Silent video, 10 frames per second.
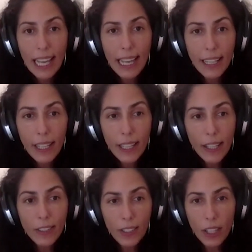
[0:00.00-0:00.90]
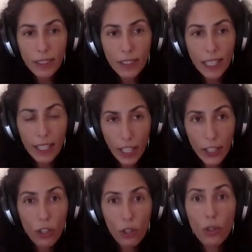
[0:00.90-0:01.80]
And I thought, and
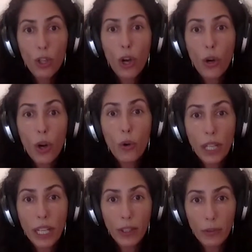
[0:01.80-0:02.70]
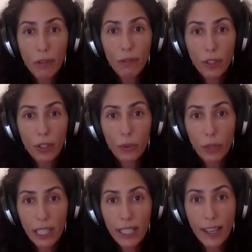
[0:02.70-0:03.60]
also co-owning revenue
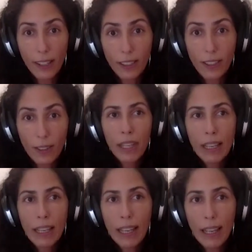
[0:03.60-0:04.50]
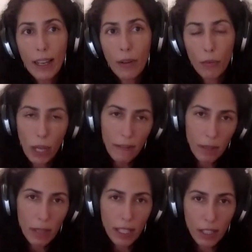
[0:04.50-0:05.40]
with sales. We have
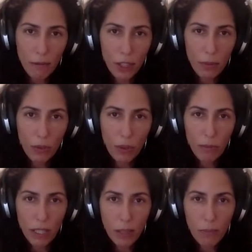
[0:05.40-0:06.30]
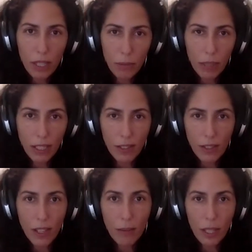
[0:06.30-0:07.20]
to make a difference between B2B and
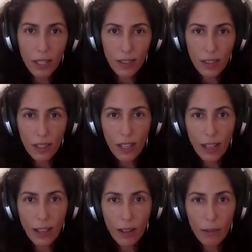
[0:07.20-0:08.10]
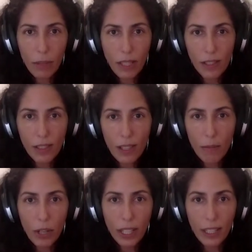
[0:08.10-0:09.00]
B2C, because B2C
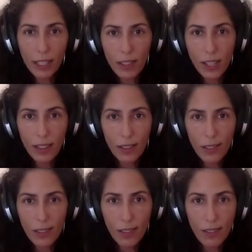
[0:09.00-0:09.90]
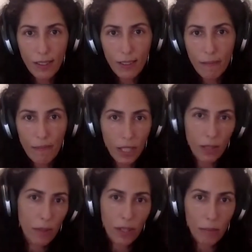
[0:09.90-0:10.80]
marketing and sales is
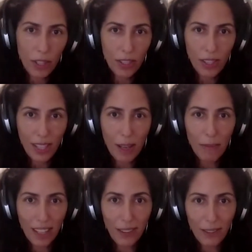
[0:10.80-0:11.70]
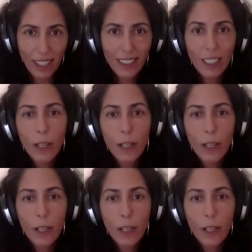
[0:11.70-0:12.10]
pretty much the same thing, right?